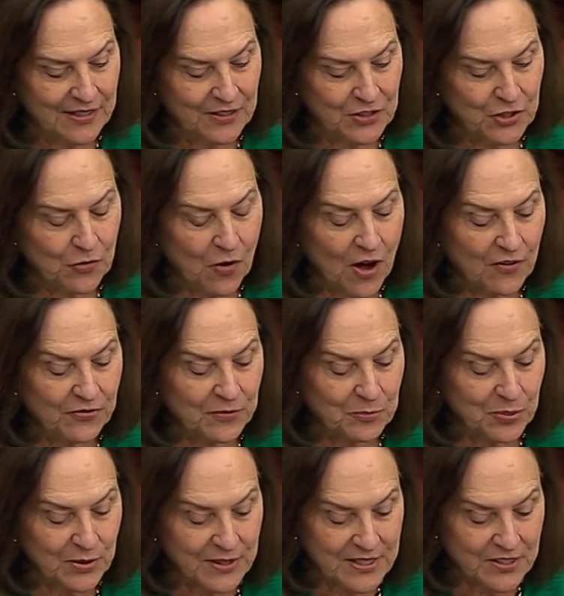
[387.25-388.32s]
Too often,
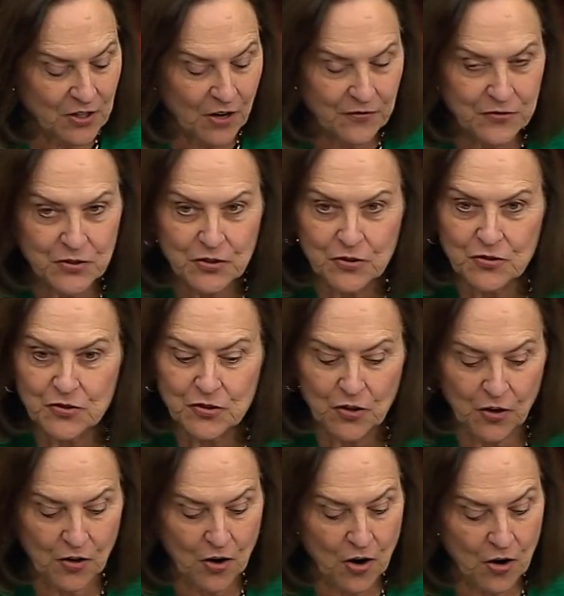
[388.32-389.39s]
police officers
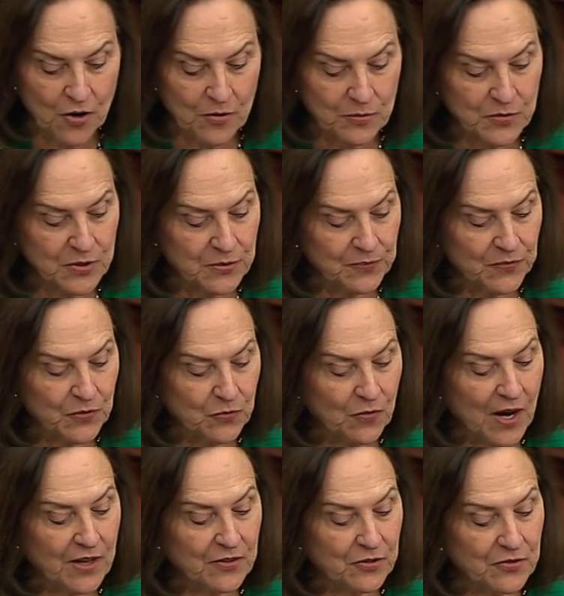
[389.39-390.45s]
are harmed
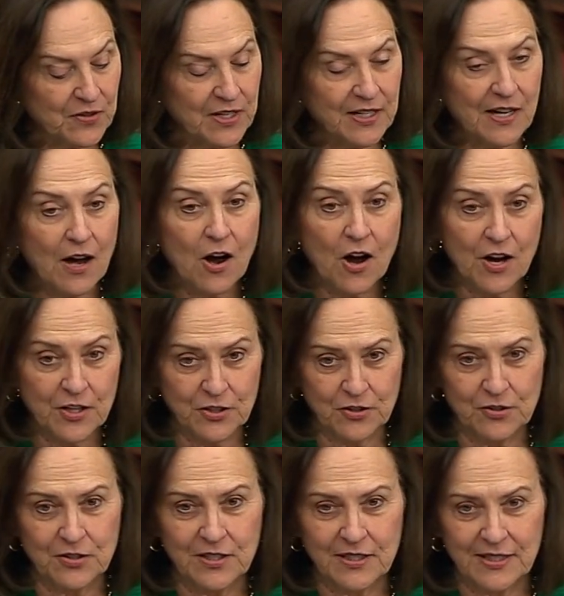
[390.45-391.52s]
rather than
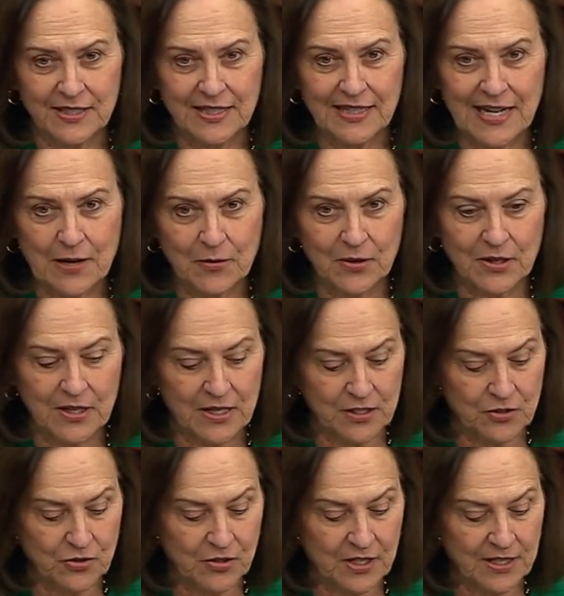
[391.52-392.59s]
honored in our
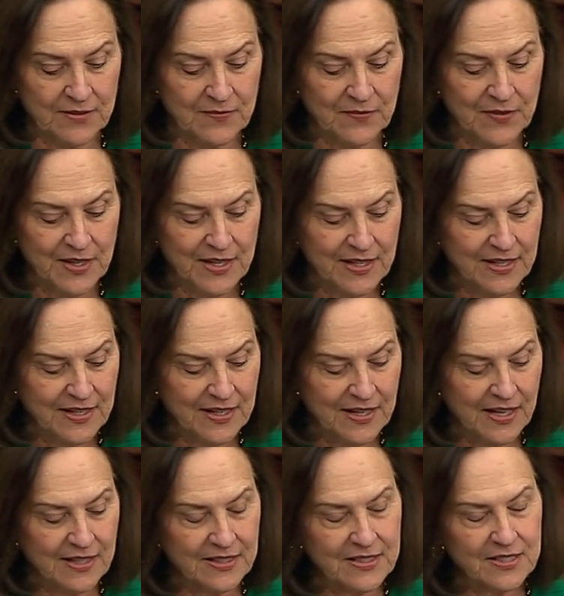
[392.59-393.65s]
country,
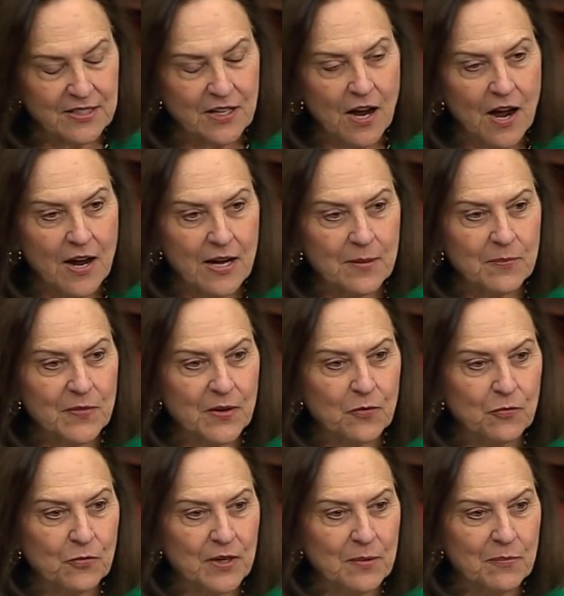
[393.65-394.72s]
and it's time
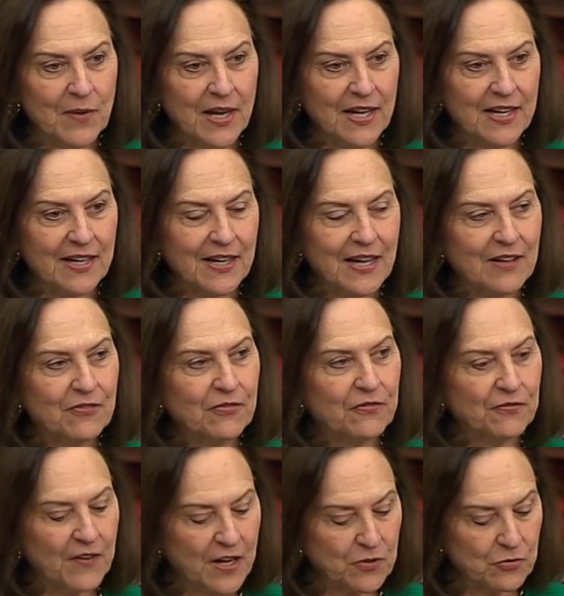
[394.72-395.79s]
that we make a
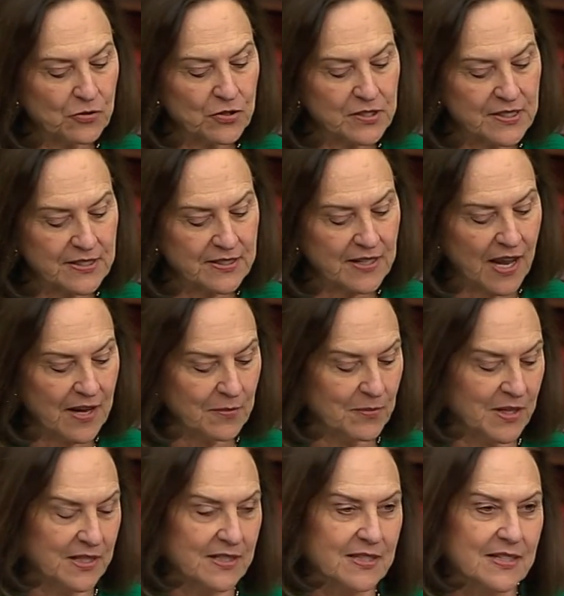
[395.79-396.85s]
federal
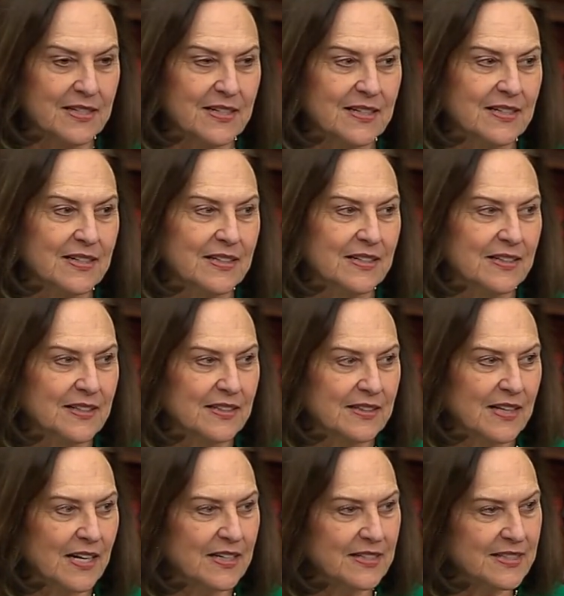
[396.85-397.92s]
statement
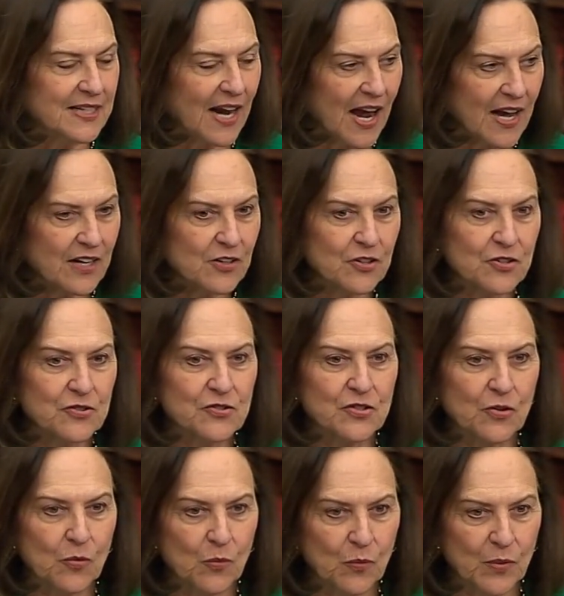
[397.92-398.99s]
that attackers
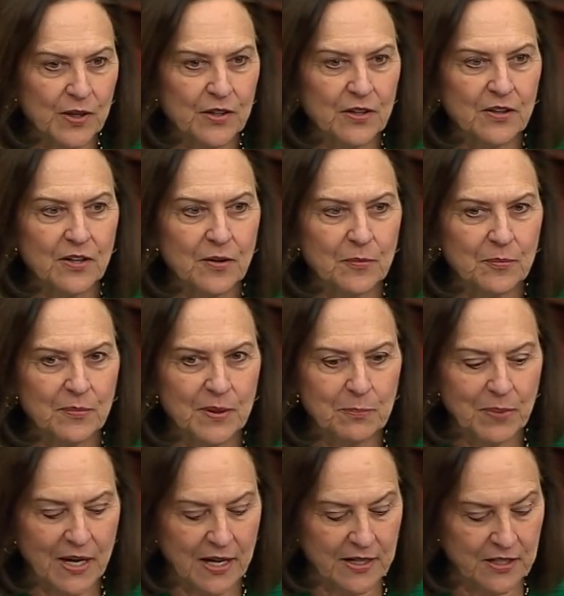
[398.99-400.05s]
will be
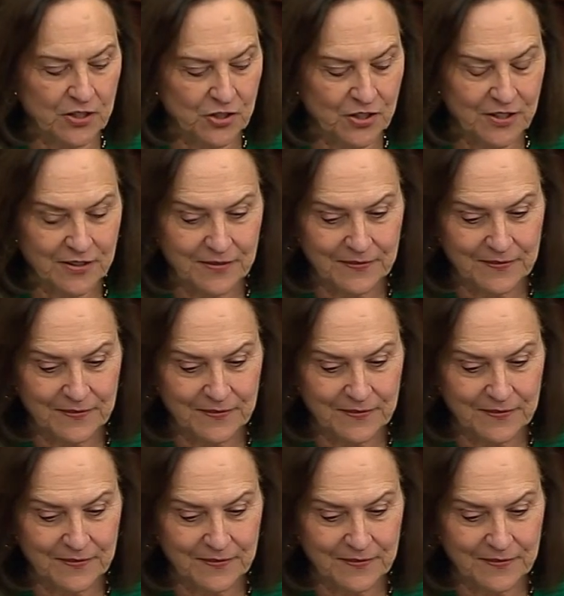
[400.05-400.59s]
punished.